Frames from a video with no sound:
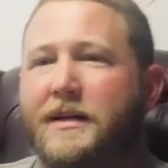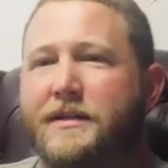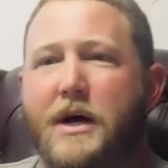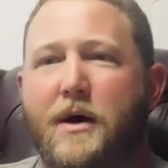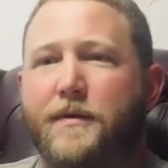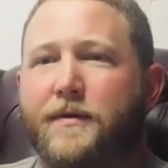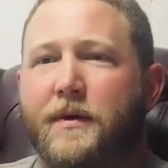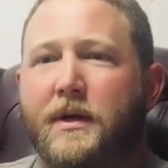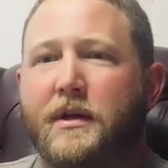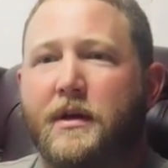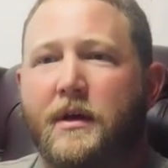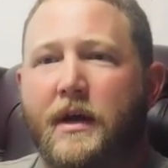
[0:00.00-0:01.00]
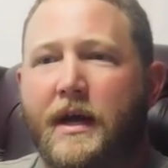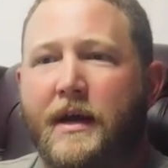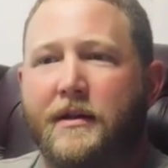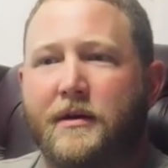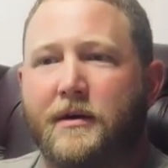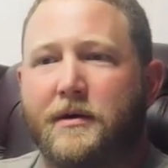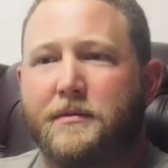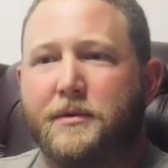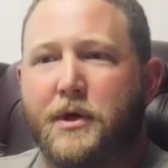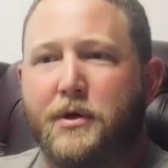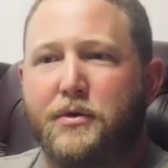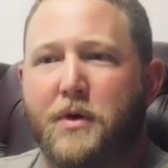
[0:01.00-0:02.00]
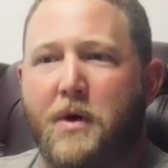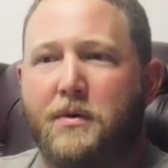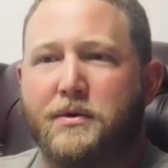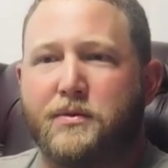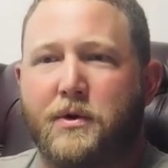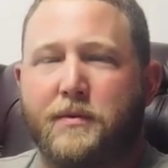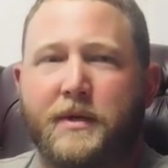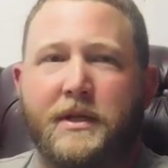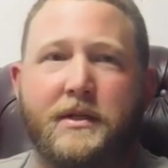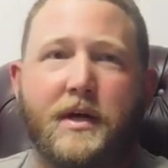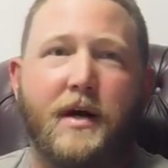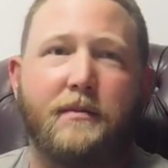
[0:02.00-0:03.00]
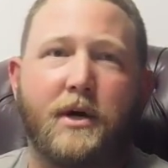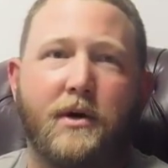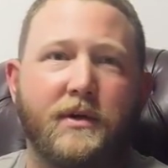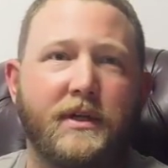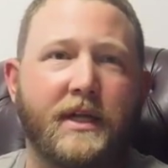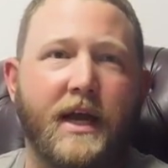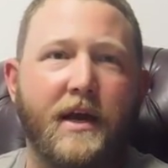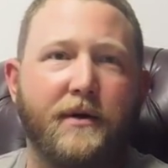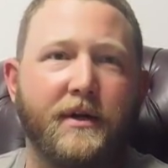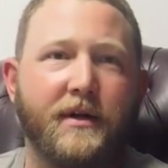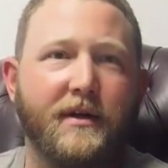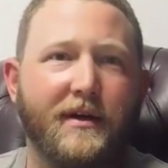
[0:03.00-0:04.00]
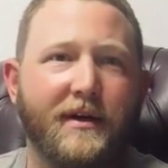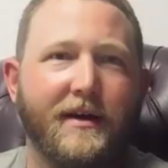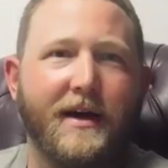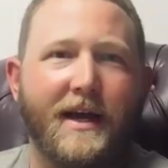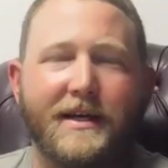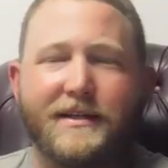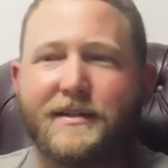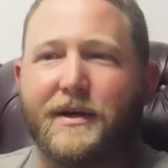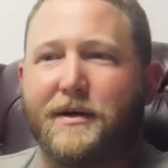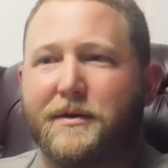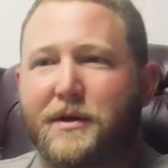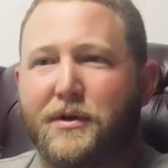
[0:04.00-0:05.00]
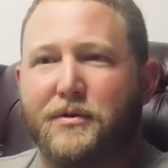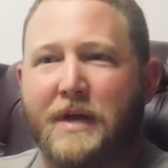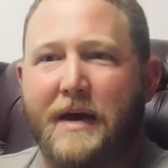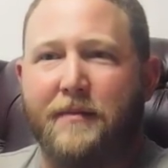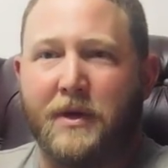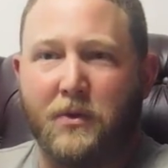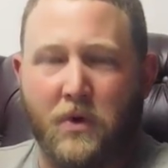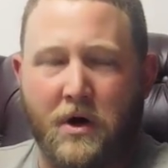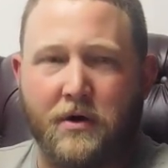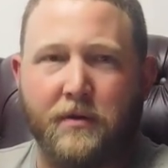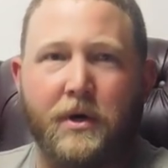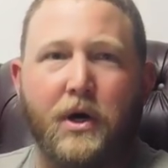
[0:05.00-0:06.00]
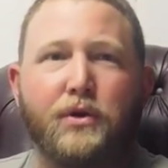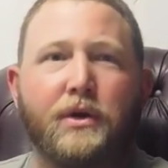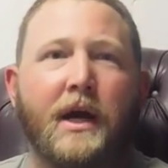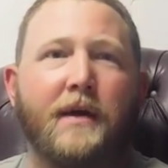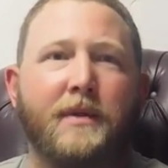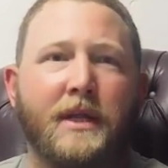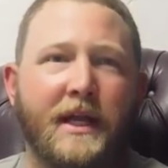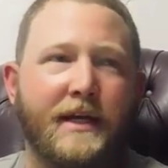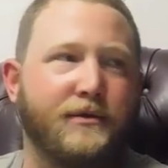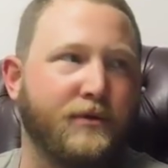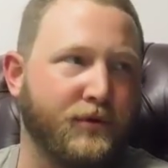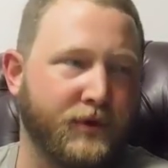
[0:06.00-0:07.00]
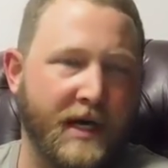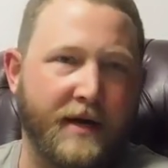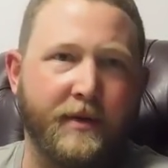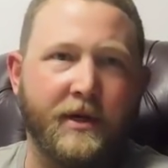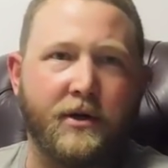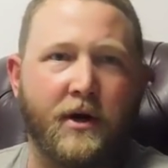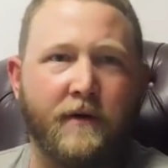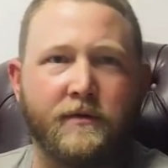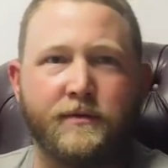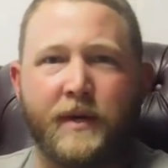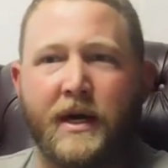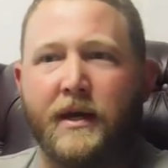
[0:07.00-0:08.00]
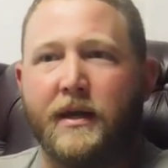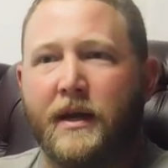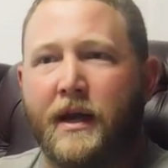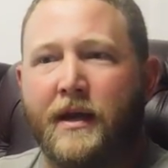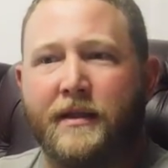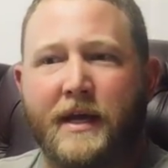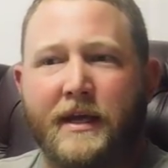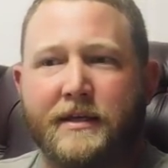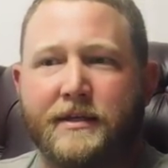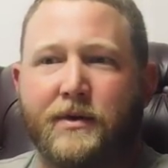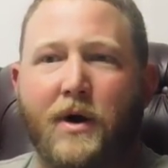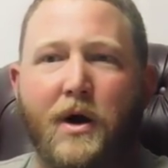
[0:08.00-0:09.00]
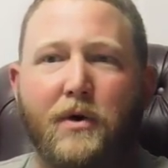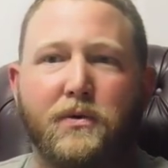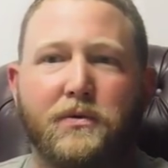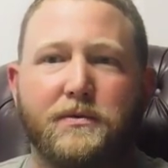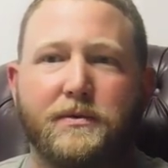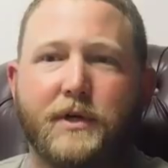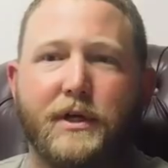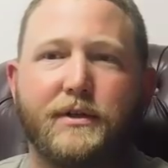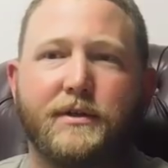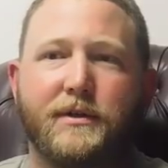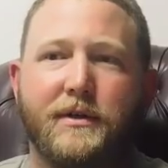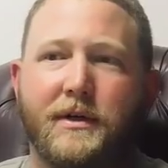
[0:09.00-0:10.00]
It's all three, and um, you know you always want to be the top dog in the county, and so you know you got to beat Waccamaw. you got to beat Andrews, you got to beat Carver's Bay, and thing is they're all such